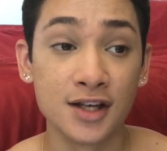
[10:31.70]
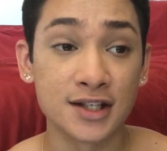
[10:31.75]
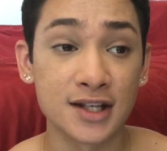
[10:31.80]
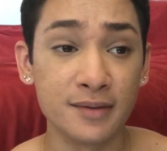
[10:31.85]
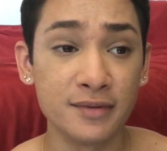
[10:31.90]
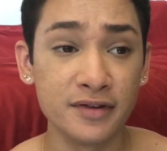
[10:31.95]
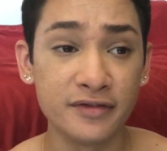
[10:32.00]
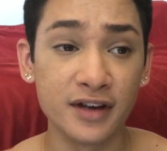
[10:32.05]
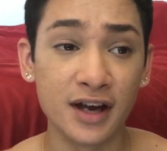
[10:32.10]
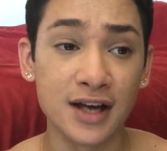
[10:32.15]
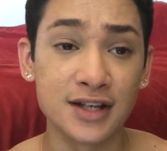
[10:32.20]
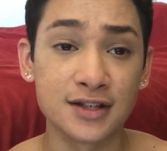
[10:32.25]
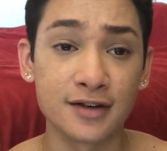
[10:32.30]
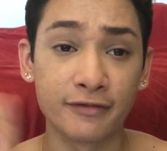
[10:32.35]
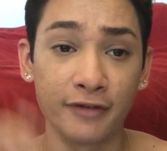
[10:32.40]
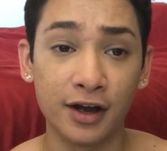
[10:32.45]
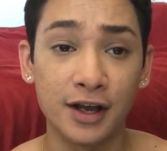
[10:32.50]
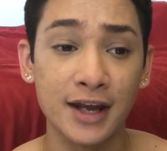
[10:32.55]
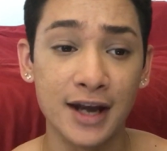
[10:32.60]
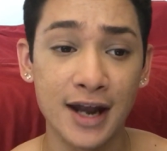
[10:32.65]
Some of you guys are
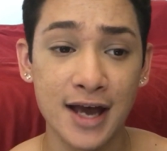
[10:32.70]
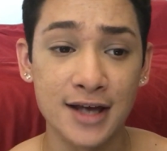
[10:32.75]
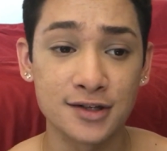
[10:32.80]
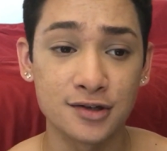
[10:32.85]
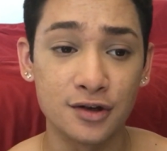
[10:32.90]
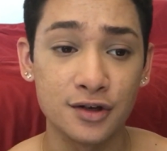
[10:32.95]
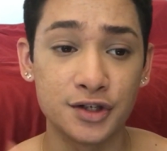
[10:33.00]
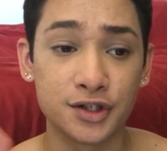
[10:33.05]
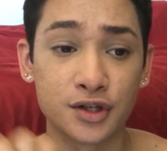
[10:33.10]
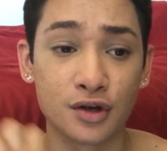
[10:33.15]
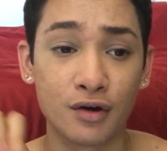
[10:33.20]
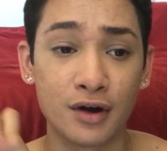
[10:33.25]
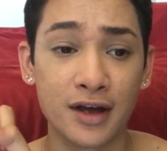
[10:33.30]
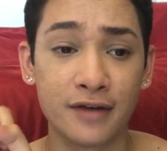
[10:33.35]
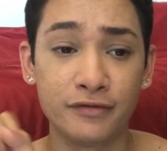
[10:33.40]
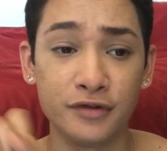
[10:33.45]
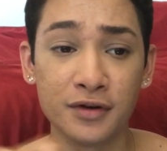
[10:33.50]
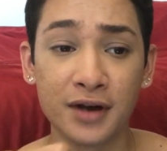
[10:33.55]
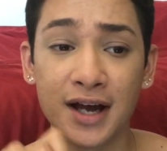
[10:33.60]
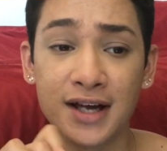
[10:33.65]
fucking assholes, so
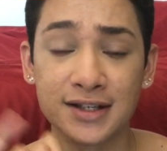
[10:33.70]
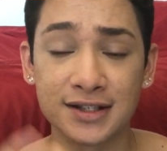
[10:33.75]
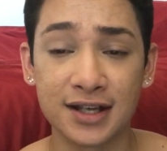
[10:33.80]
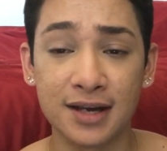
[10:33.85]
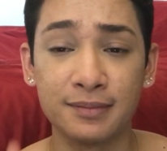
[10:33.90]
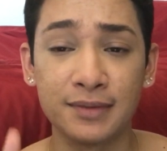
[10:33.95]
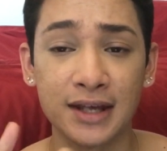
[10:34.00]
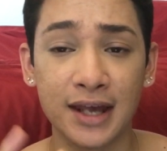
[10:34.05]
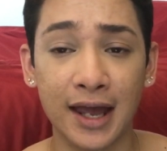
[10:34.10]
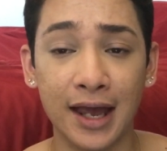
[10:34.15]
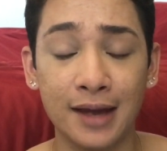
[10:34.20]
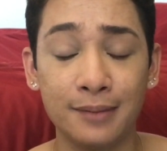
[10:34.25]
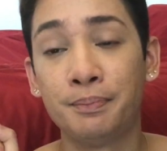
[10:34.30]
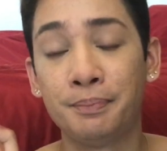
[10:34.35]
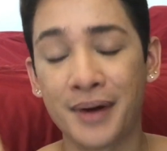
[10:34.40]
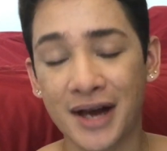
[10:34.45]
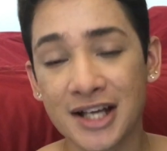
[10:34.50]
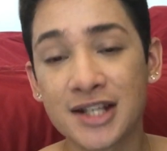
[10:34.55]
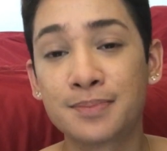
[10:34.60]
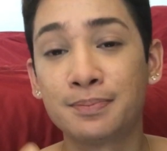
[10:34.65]
if you guys give me hate,
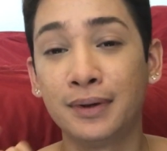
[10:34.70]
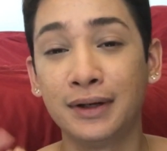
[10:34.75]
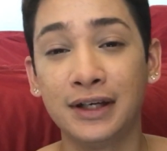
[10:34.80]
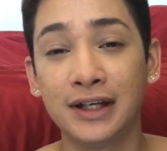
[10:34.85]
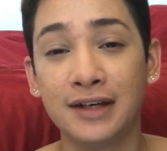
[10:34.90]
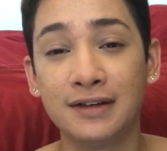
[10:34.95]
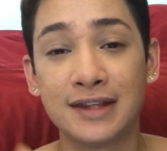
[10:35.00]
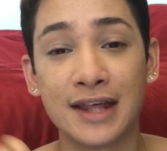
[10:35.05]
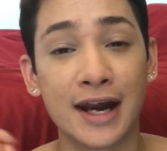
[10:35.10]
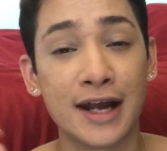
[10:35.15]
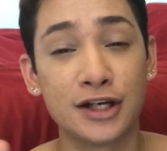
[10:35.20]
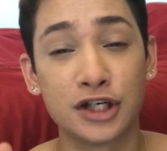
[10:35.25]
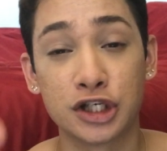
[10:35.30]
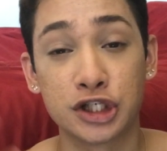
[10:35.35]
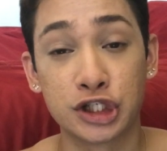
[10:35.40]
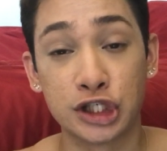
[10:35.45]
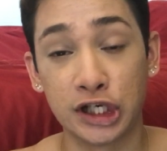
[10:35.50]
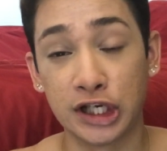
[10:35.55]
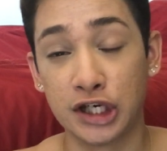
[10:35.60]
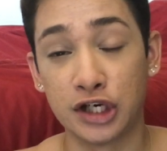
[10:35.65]
best believe that I
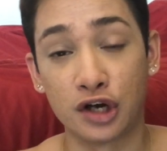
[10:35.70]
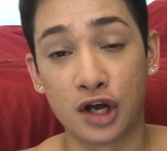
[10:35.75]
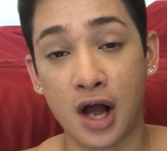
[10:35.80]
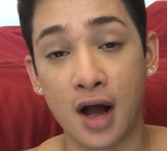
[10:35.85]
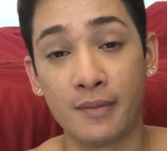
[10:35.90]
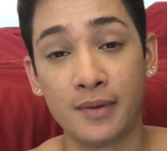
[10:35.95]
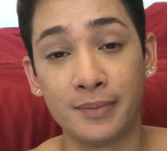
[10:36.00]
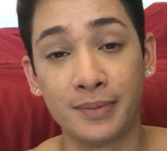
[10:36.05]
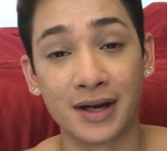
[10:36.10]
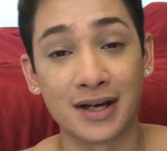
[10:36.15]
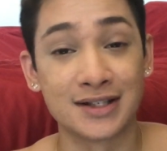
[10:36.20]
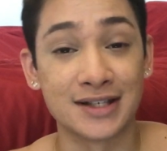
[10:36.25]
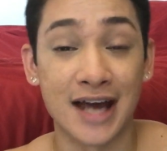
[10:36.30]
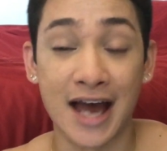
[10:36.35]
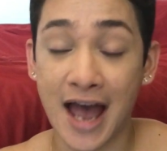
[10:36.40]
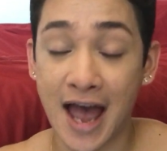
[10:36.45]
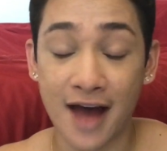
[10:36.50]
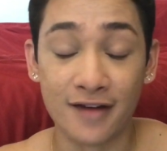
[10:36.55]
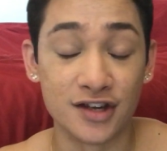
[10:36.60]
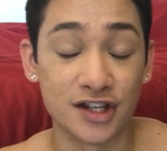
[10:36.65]
just delete your comment because
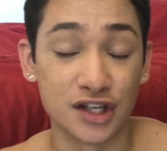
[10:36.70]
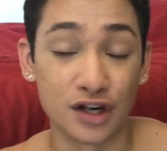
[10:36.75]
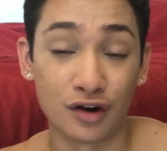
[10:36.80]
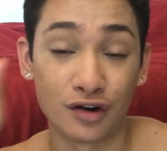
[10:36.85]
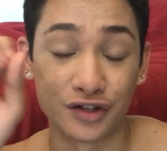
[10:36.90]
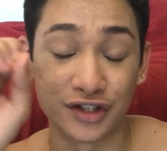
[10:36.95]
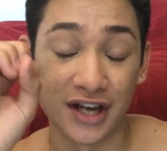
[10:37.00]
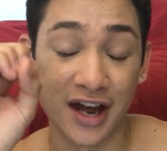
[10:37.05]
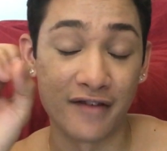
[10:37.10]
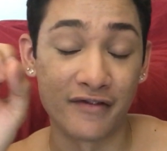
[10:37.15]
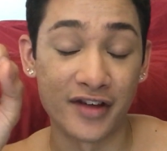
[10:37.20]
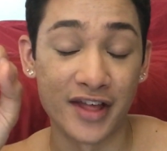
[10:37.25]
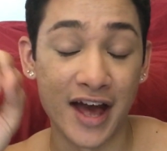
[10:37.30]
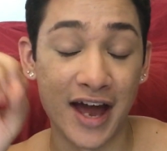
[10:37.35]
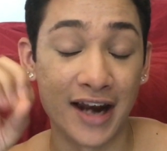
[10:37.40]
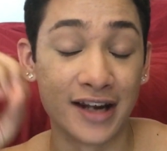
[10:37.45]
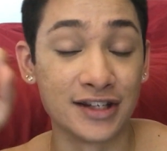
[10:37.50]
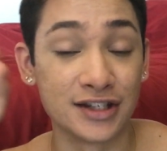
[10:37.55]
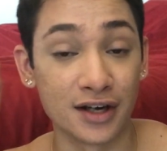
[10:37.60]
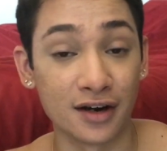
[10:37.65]
I have zero time for
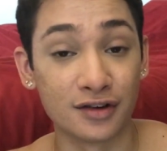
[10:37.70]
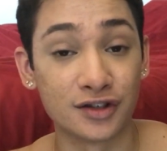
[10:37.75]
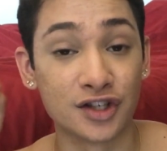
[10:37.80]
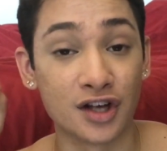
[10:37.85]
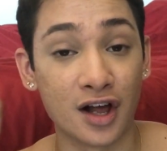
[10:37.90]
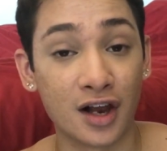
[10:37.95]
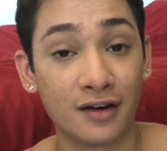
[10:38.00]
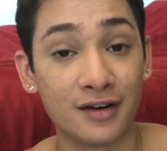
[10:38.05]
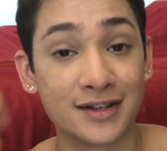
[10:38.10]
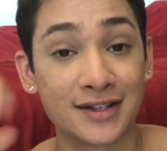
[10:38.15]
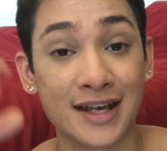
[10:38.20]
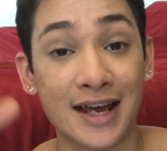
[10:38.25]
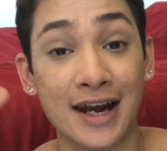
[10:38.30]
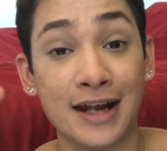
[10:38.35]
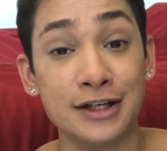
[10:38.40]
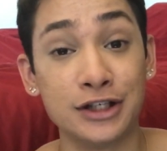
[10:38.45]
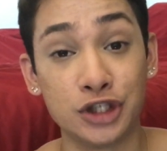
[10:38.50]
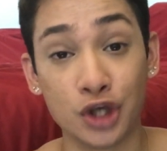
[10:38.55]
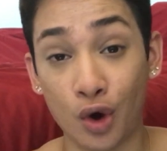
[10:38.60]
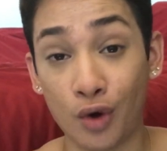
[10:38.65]
that and zero tolerance and
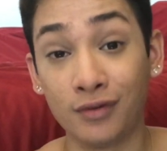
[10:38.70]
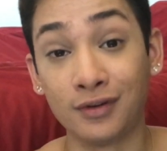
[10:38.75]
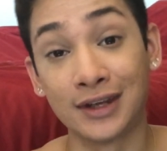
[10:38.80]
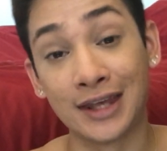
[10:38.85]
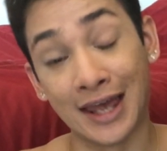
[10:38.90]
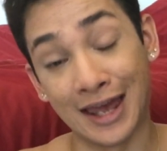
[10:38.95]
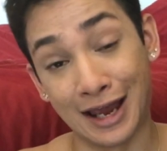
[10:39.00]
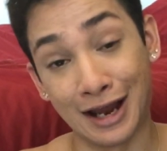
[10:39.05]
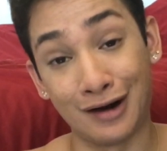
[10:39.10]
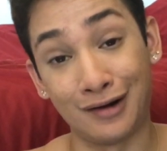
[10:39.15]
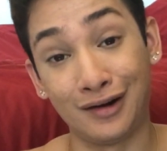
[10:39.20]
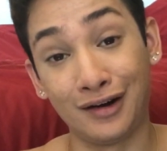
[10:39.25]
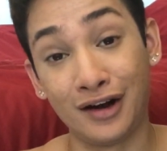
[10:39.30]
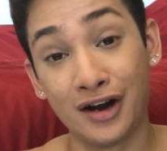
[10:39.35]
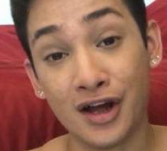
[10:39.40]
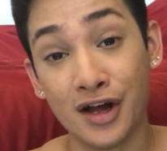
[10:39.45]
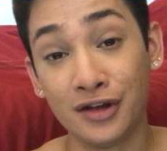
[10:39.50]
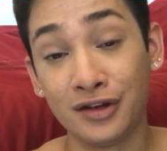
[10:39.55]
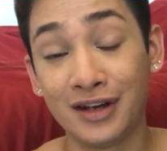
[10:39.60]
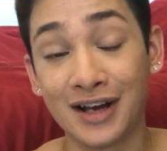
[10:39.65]
I don't care.
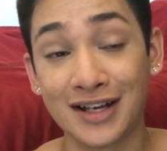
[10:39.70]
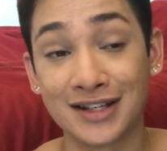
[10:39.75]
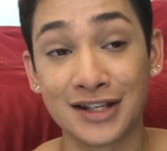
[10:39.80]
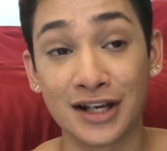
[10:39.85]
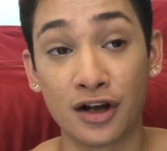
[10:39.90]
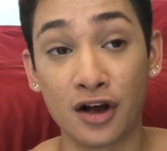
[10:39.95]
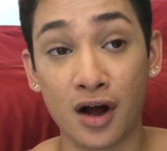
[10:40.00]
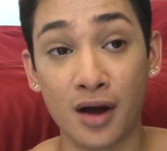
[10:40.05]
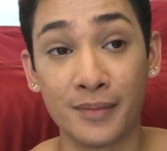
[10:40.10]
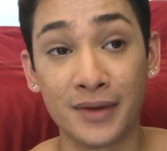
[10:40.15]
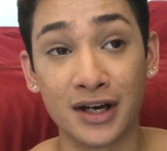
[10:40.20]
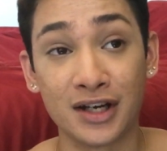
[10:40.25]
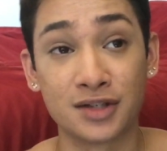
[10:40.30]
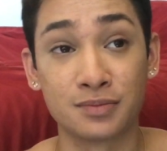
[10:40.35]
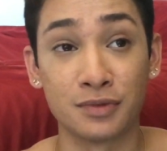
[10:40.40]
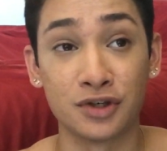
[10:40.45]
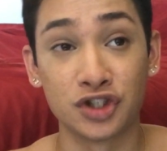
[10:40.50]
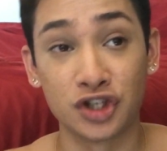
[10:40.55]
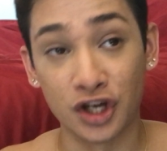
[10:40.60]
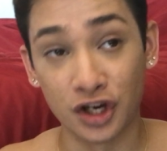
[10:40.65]
You guys can comment
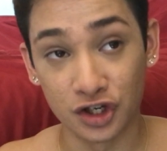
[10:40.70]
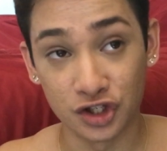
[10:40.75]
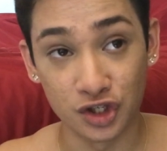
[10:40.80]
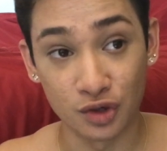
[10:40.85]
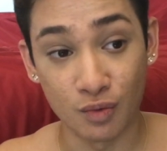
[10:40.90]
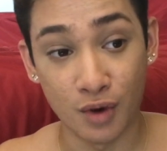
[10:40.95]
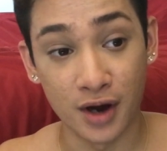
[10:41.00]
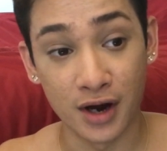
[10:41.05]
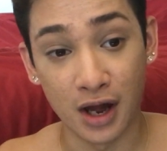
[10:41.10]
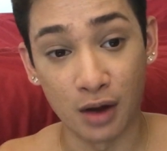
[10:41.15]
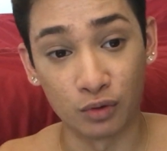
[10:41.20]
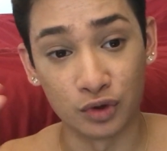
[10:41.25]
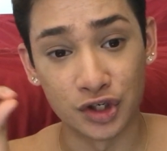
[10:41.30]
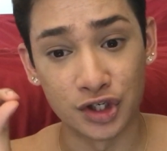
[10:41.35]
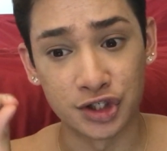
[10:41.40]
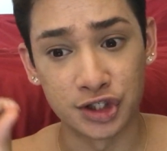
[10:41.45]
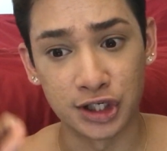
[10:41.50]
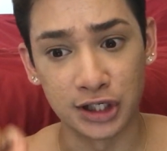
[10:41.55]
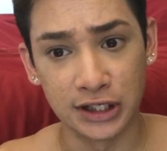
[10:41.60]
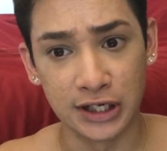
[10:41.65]
as much hate as you want. I will
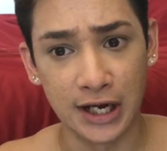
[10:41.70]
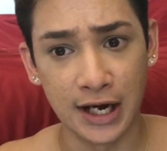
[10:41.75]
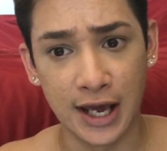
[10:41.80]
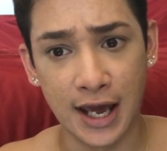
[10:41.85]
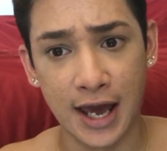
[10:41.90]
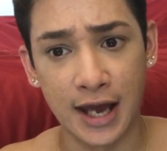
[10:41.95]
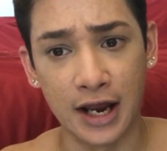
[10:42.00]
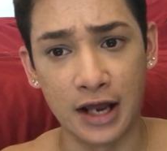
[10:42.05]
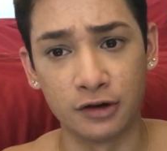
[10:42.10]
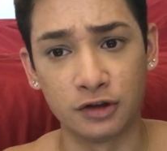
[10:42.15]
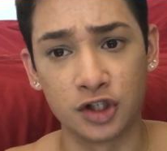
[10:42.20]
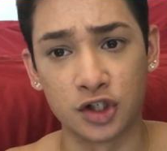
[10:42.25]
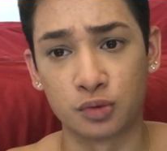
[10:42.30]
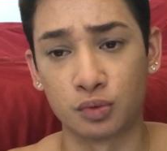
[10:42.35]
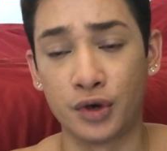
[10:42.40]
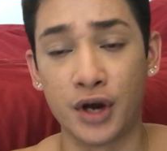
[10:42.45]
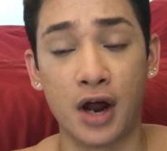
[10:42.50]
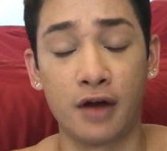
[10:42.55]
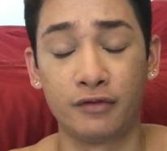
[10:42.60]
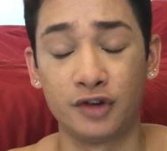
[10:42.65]
just delete it and I just
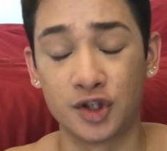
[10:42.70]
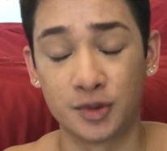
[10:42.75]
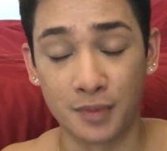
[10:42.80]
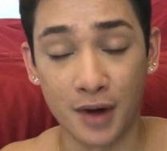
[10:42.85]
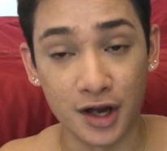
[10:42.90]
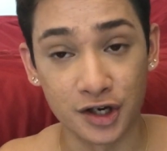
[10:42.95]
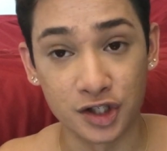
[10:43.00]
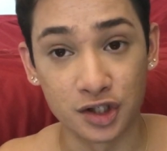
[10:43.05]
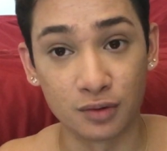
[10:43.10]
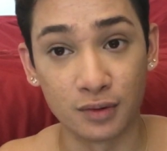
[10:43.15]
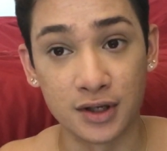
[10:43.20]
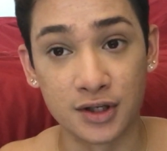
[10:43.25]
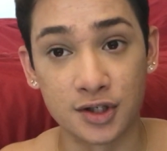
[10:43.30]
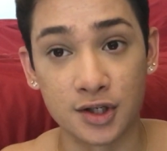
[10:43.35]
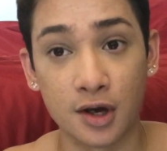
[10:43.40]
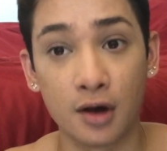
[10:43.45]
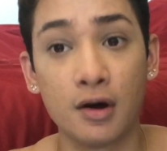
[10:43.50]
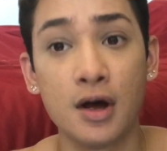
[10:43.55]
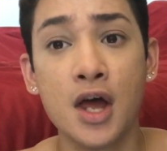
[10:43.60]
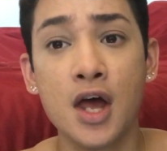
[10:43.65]
will not respond to it.
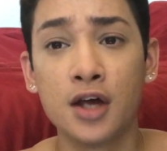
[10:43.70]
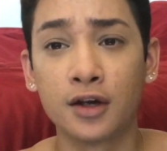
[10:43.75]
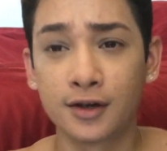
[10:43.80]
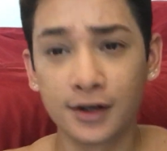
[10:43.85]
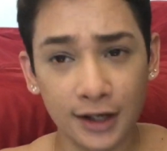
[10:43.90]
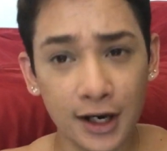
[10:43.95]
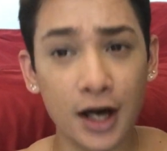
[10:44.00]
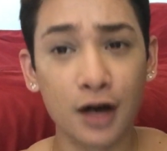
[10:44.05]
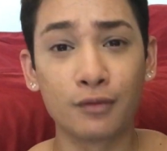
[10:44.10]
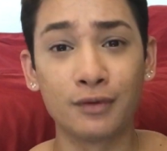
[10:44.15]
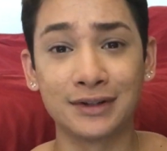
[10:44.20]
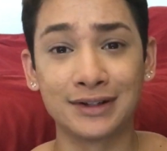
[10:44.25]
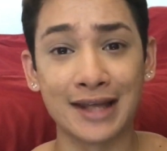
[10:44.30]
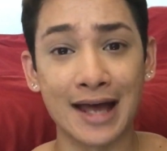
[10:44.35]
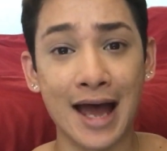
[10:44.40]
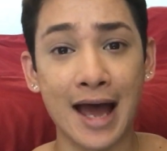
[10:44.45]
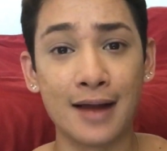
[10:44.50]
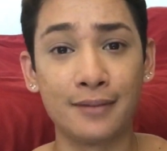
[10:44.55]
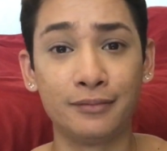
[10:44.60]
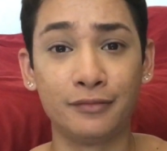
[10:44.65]
So good luck with
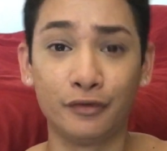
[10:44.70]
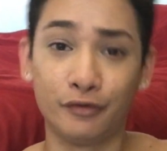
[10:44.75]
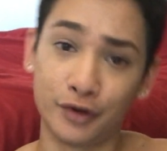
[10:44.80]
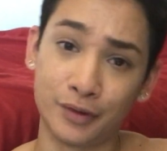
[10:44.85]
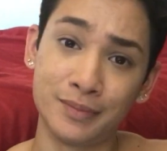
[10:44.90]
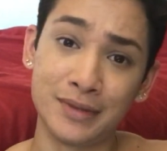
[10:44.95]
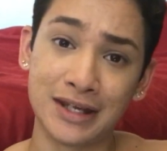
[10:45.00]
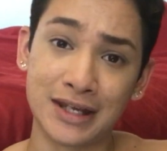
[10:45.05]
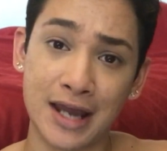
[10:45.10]
that, with me